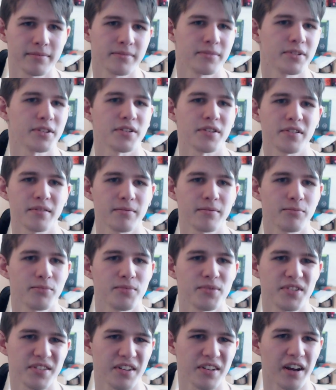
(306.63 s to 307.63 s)
just
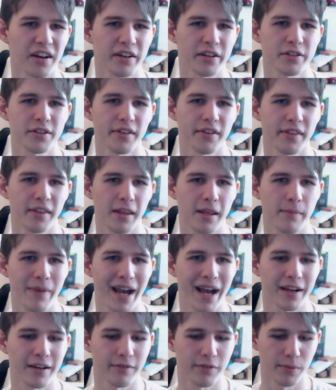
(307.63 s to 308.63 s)
stuck to the
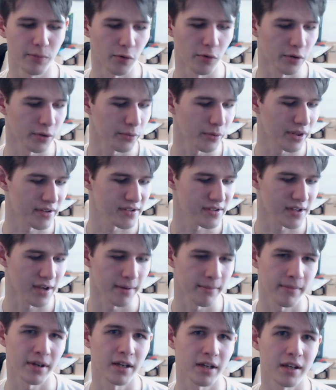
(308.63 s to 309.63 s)
back of the board with
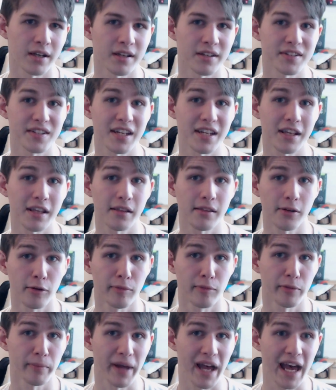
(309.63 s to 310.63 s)
some sticky
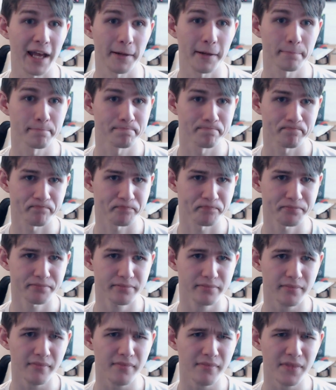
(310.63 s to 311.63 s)
thermal pad.
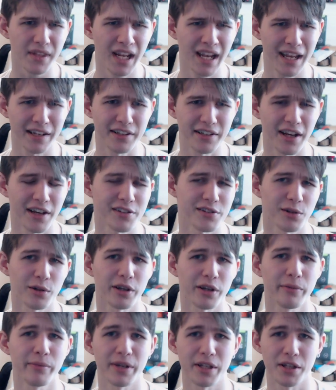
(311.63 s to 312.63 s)
It does
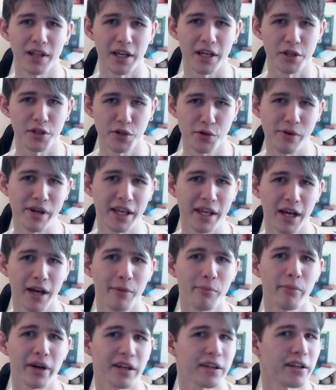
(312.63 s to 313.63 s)
look a bit like chewing
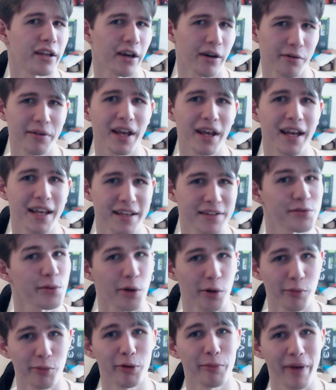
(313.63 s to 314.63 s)
gum, but no, that is
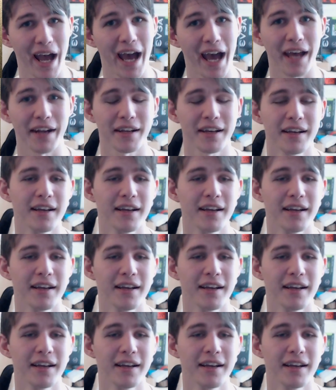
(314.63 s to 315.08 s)
thermal pad.